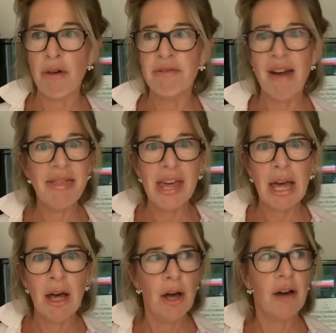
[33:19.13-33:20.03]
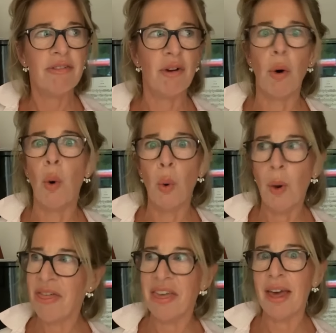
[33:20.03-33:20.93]
ready for
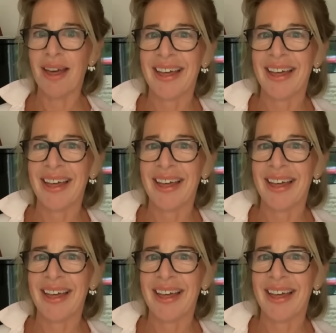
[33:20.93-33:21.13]
Uwethi.